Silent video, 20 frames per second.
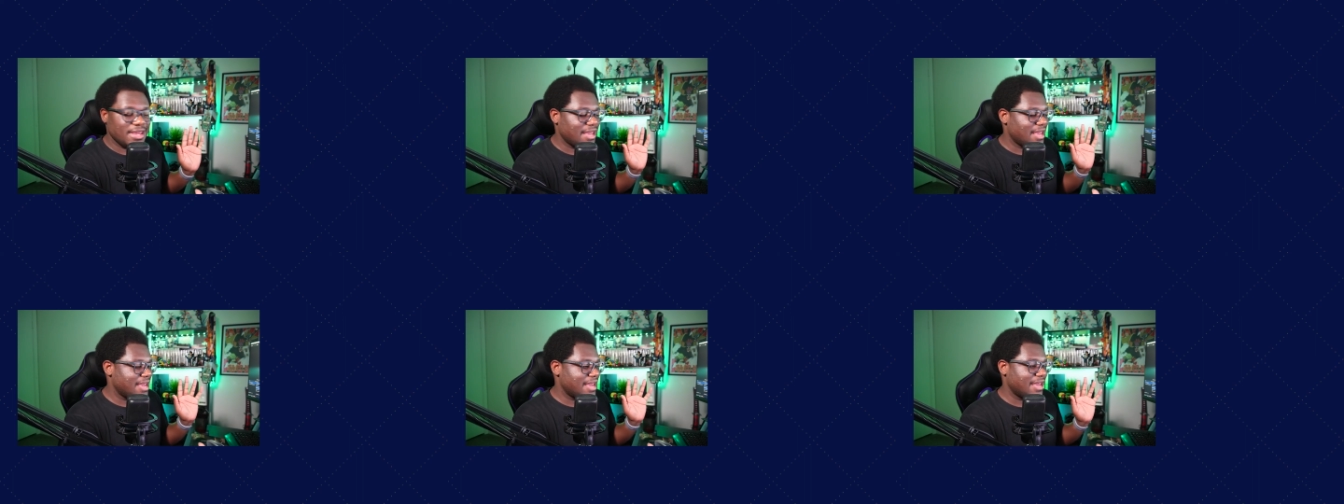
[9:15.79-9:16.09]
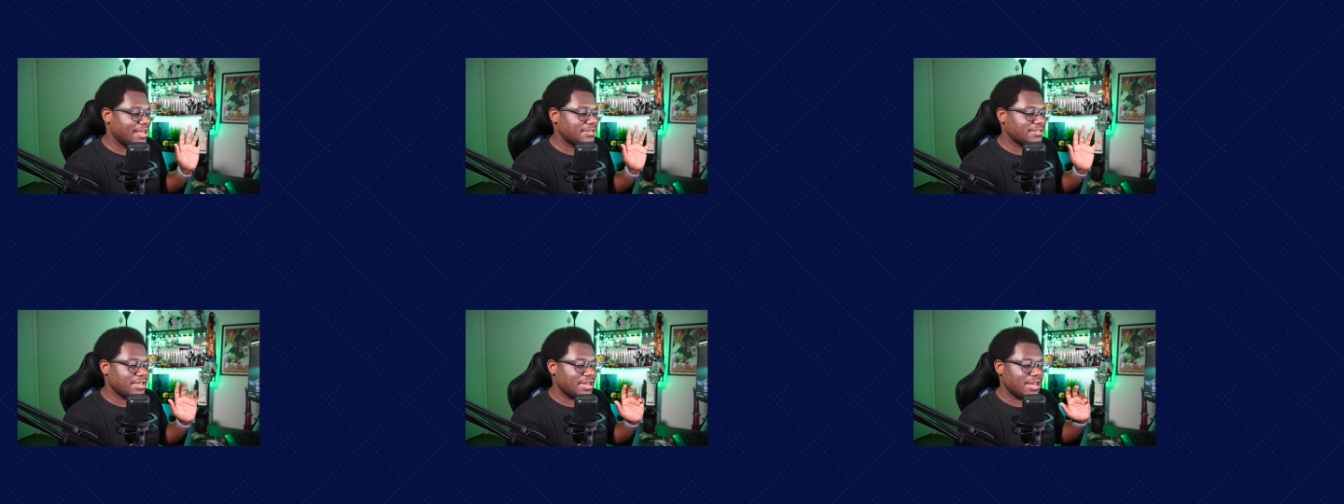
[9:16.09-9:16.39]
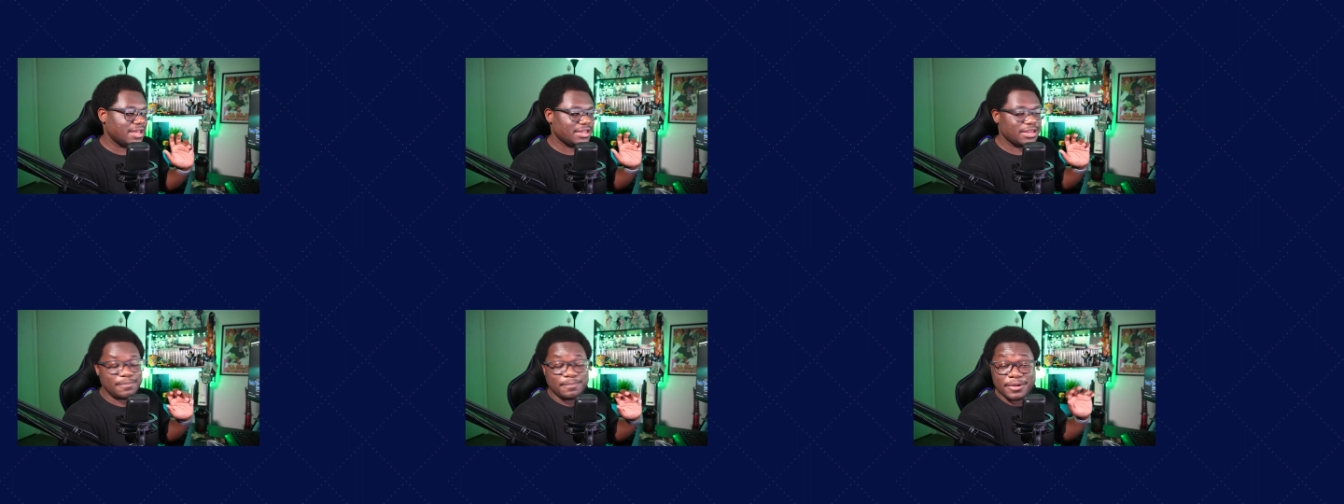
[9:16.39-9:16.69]
and
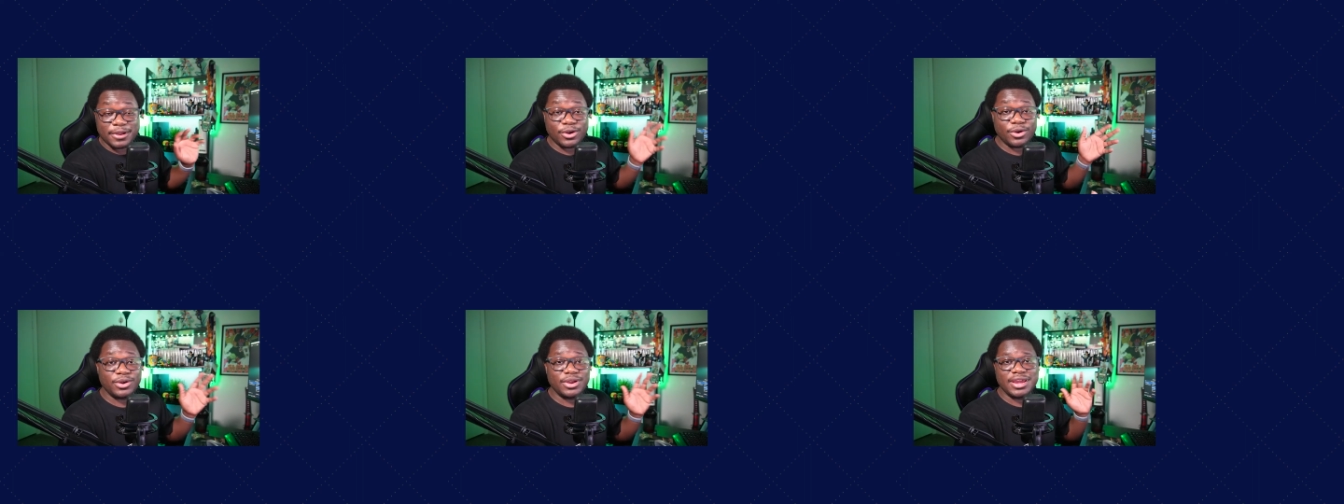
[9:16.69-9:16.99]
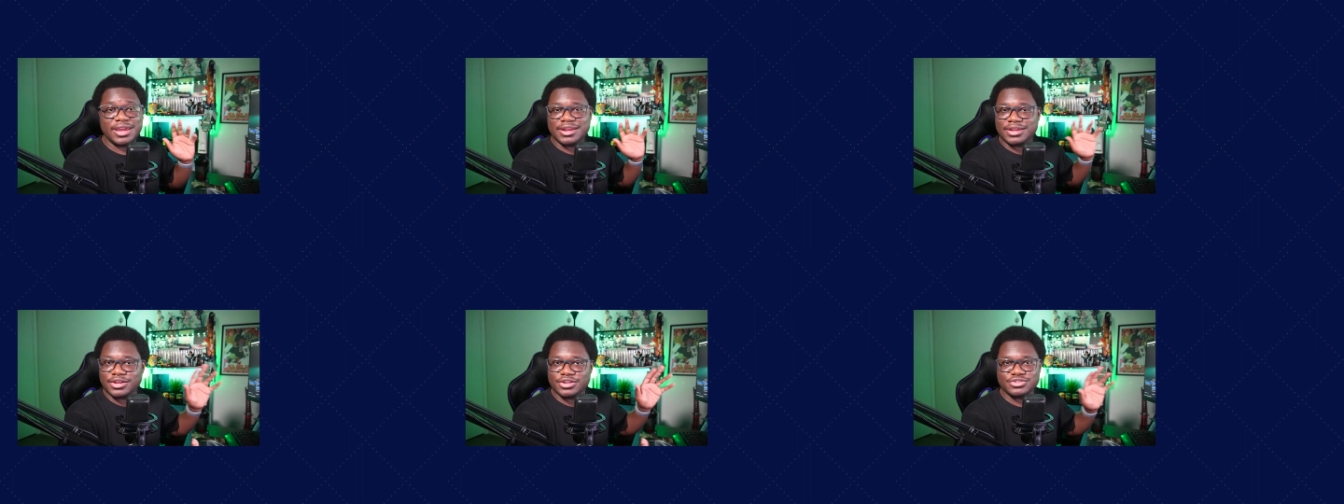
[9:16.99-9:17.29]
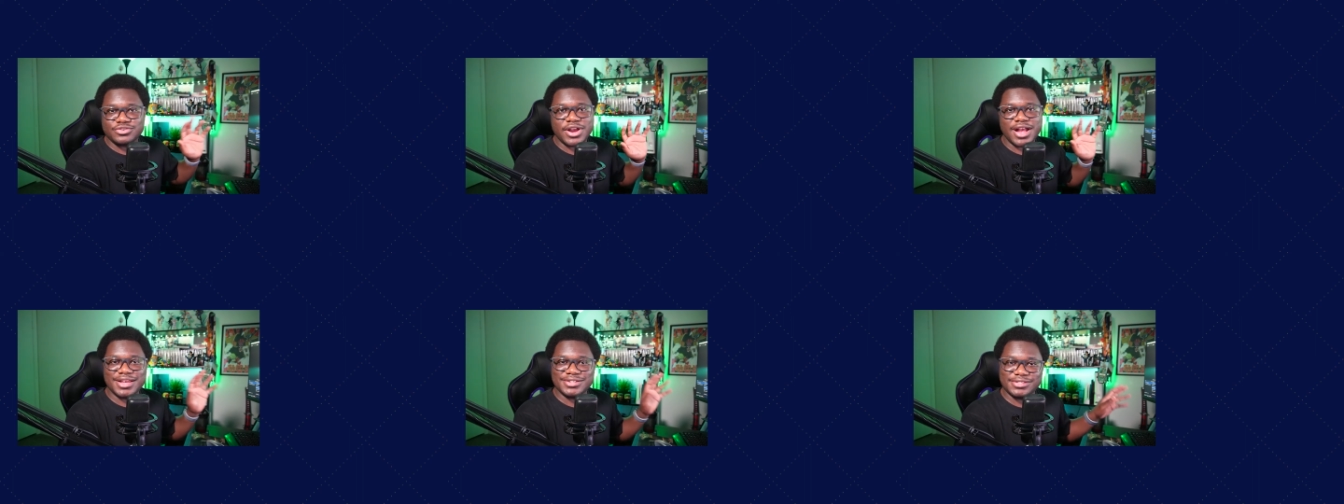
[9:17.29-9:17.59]
uh, compare and
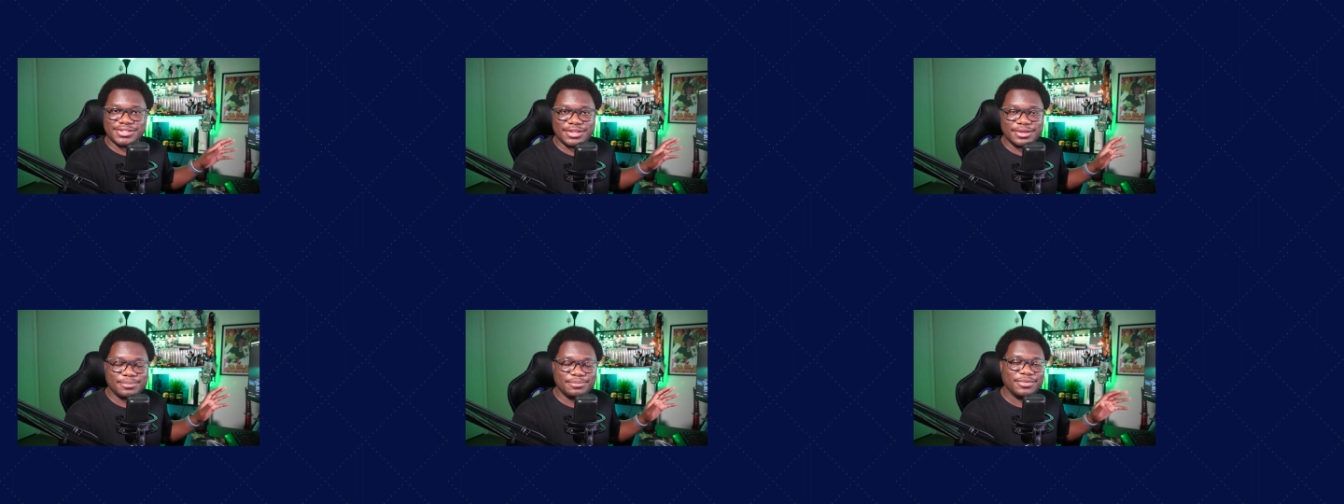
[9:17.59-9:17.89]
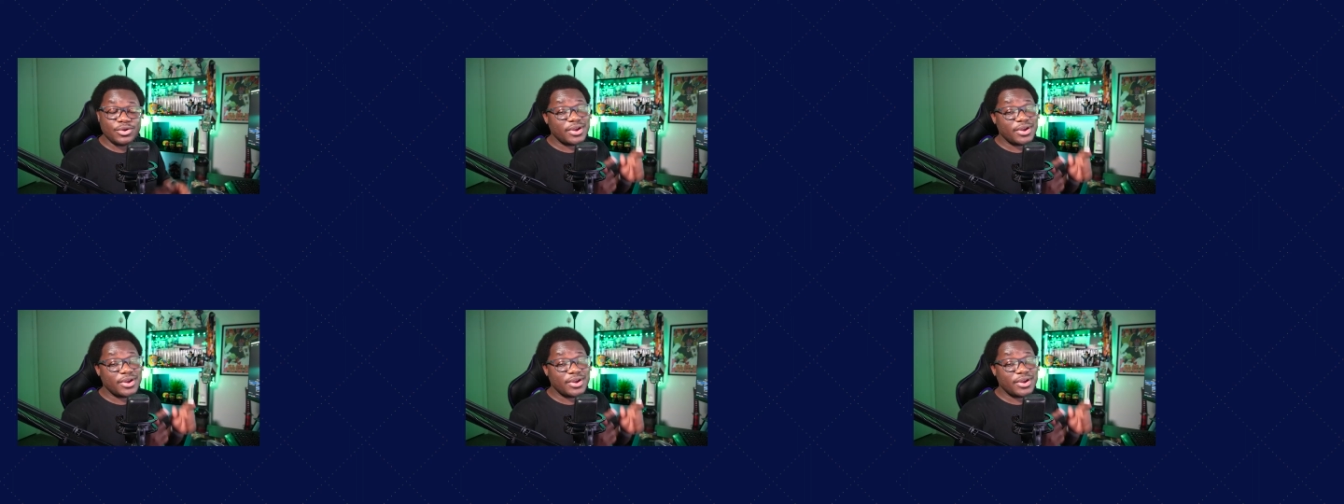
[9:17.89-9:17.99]
contrast them.